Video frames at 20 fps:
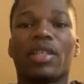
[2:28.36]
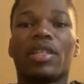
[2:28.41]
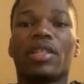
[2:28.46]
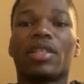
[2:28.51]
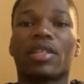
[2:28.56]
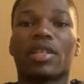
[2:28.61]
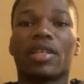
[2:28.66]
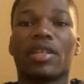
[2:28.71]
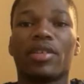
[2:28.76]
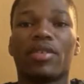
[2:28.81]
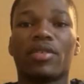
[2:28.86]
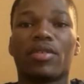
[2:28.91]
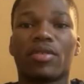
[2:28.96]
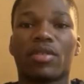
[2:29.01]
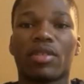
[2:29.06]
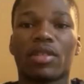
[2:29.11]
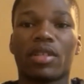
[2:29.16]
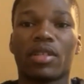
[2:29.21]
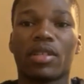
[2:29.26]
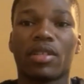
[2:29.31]
their
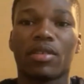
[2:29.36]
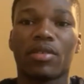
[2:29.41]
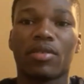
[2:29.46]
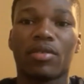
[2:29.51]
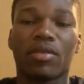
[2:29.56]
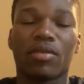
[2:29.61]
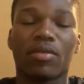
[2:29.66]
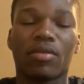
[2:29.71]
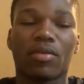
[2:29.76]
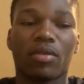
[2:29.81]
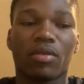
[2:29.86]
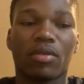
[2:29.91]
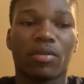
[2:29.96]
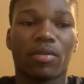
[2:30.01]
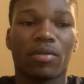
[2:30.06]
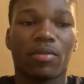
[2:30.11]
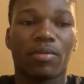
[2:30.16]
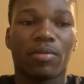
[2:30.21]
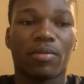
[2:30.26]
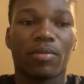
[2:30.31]
skills, and, you know,
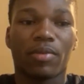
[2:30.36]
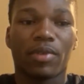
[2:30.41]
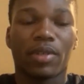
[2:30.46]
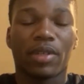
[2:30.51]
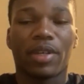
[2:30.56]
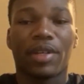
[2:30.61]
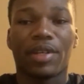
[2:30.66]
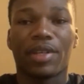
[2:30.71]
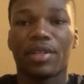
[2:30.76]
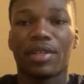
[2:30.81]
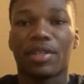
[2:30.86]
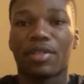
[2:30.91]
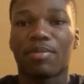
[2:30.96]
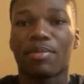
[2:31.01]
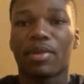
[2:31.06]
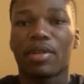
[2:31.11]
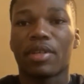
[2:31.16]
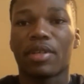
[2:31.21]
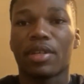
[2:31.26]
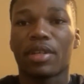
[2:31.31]
um, their hand
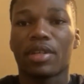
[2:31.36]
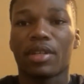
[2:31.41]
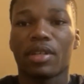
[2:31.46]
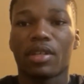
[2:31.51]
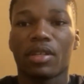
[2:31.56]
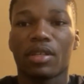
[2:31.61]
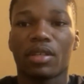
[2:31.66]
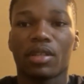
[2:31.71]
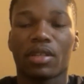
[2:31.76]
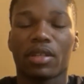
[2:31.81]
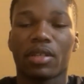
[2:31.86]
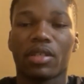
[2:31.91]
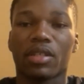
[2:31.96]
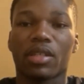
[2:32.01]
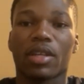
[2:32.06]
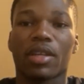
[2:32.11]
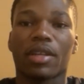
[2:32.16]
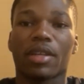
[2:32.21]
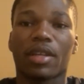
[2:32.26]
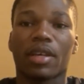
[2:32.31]
speed, things
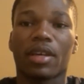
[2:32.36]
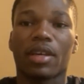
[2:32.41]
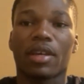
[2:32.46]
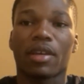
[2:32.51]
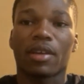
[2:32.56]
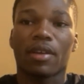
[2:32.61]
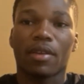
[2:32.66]
like that.